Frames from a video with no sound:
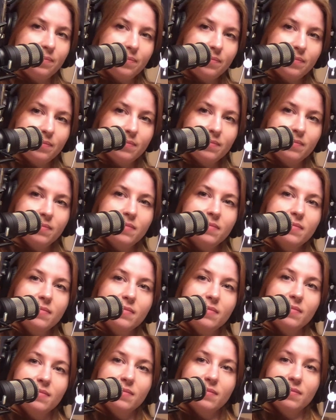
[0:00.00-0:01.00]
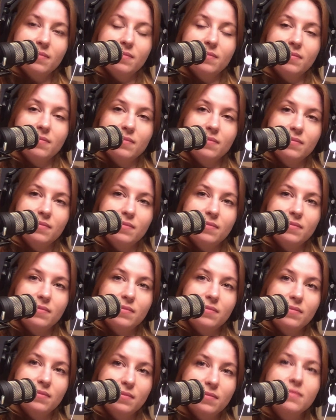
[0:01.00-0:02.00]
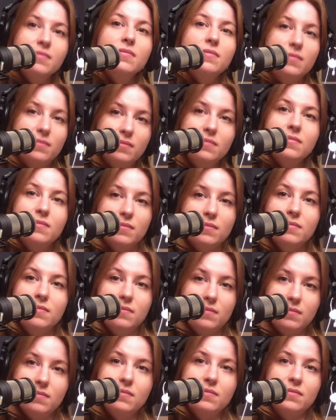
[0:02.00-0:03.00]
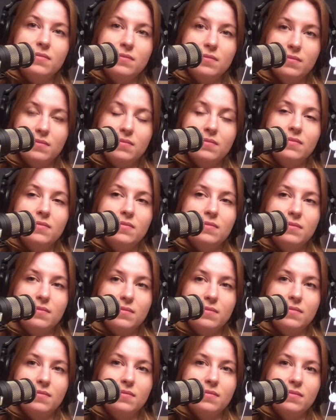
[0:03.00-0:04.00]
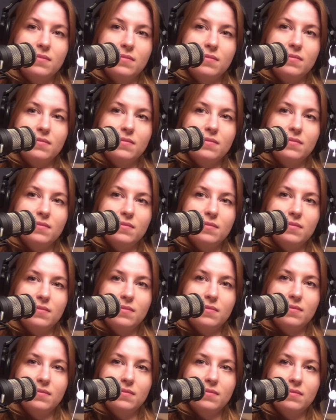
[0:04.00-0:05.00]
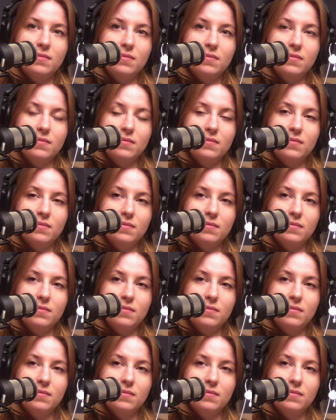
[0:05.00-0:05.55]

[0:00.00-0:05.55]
No words are spoken by the person on screen.